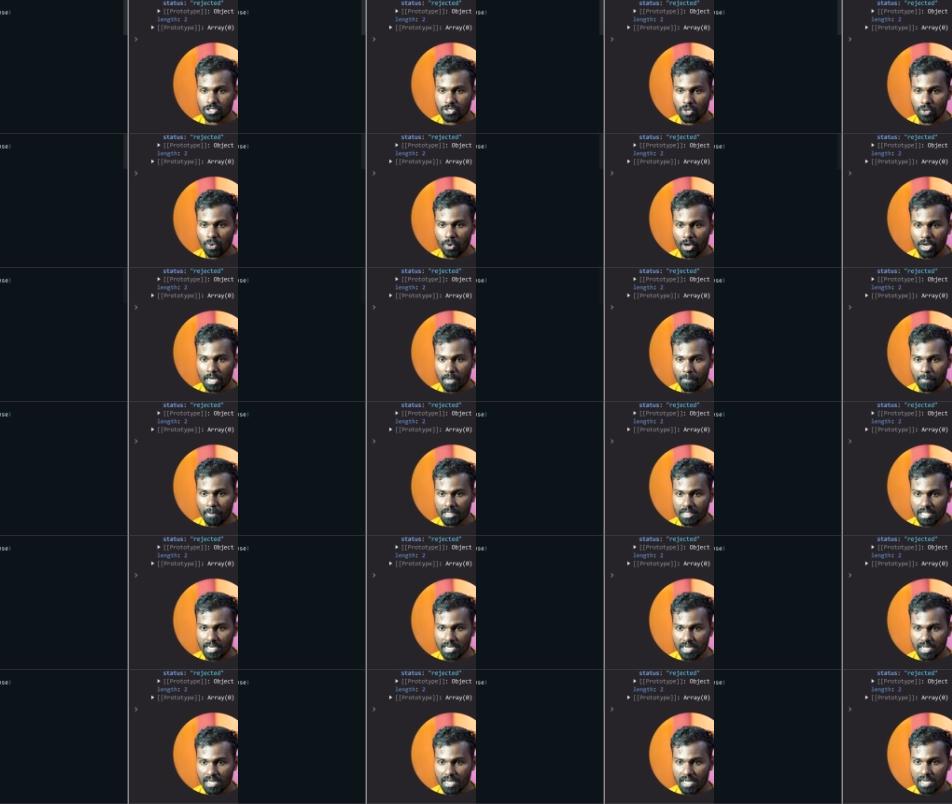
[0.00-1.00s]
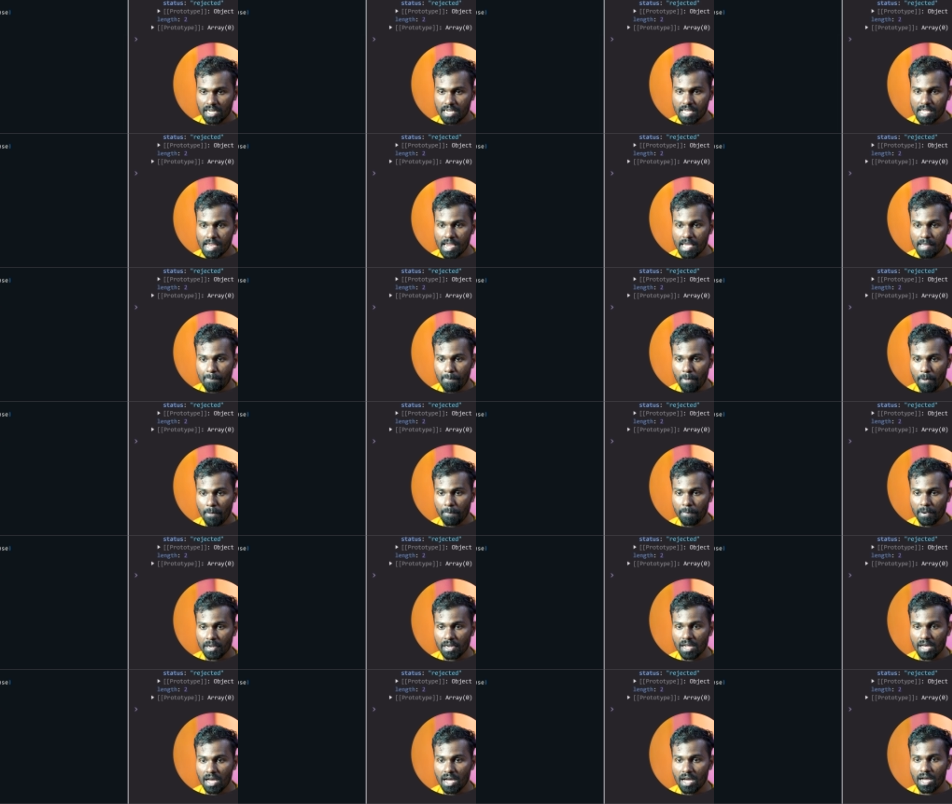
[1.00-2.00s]
So inga pathina
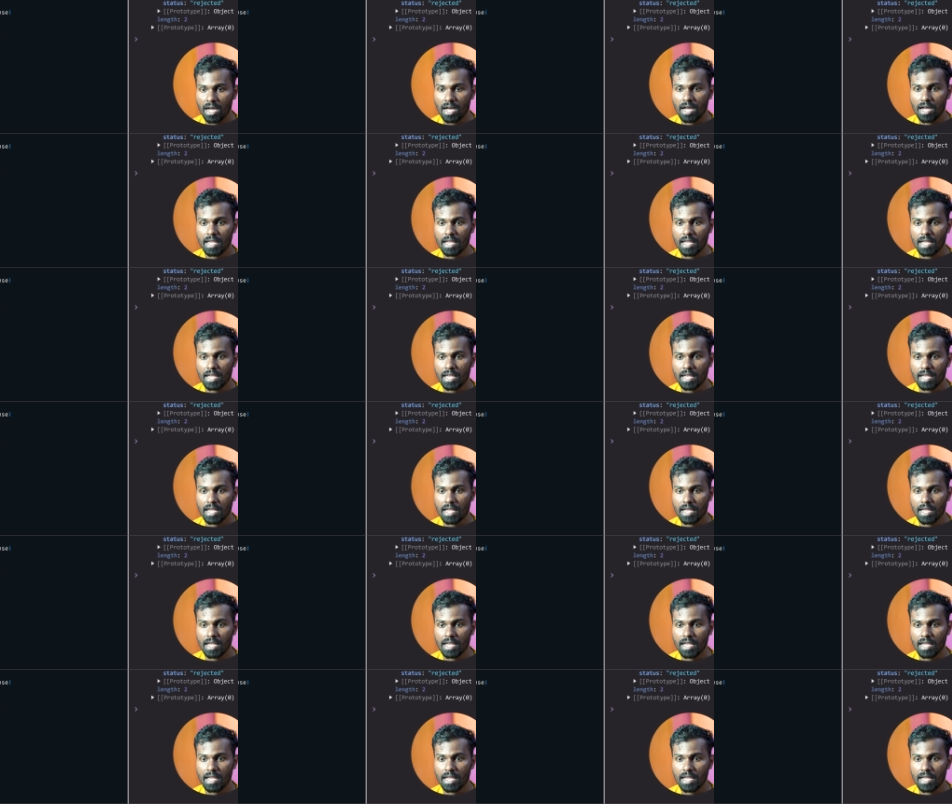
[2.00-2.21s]
eppapala